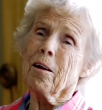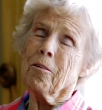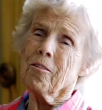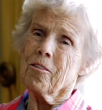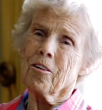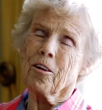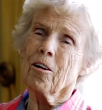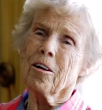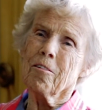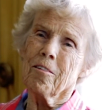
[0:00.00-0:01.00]
it was just a
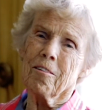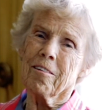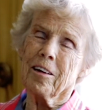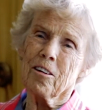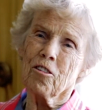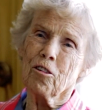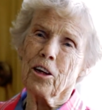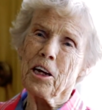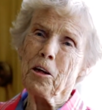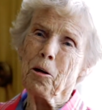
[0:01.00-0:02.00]
corner of the celestial
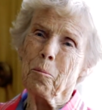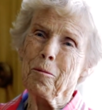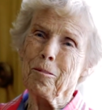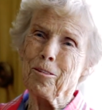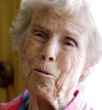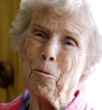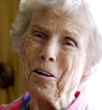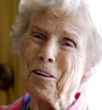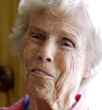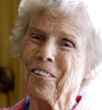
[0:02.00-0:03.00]
kingdom. It was so
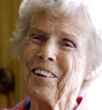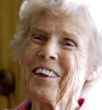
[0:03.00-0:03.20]
wonderful.